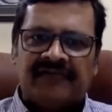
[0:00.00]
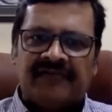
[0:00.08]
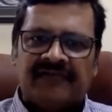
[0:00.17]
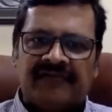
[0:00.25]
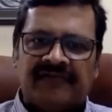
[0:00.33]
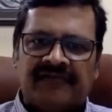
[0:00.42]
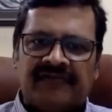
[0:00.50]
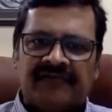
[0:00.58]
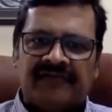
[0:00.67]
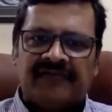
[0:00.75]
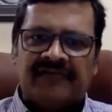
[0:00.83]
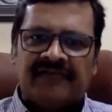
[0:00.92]
And
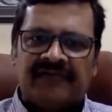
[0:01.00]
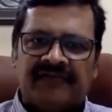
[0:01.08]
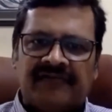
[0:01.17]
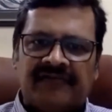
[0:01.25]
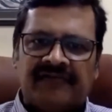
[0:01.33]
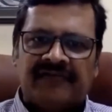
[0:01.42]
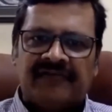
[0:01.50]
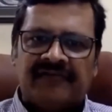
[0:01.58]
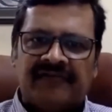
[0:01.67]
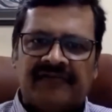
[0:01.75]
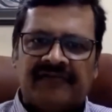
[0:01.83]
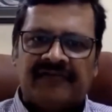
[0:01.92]
that's where a
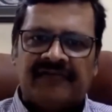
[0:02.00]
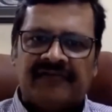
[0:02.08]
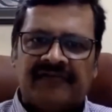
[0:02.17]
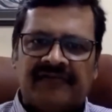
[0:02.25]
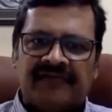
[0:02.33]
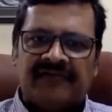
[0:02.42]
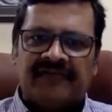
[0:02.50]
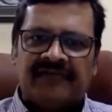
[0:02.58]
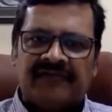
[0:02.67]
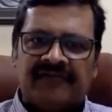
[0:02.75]
consultant steps in, because